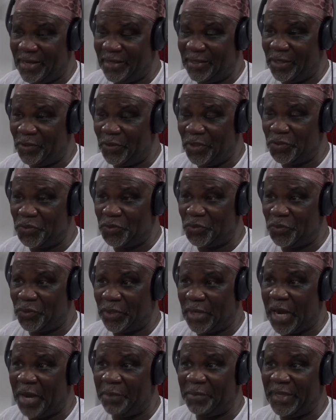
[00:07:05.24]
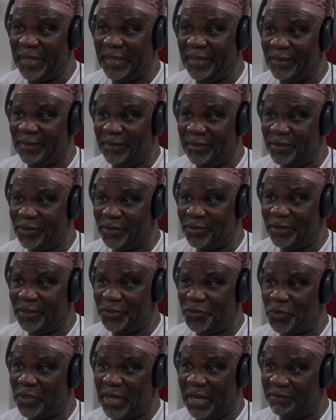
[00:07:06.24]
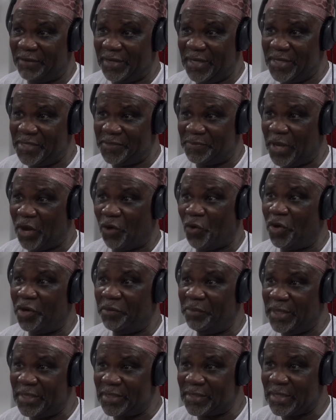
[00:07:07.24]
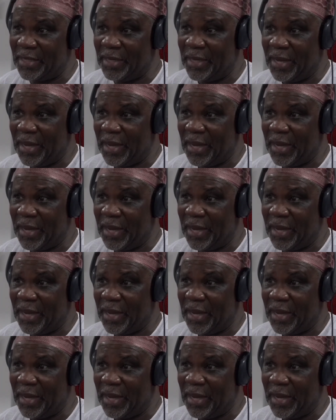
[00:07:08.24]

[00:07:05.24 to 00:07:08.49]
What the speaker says: and they want to come into governance by all means,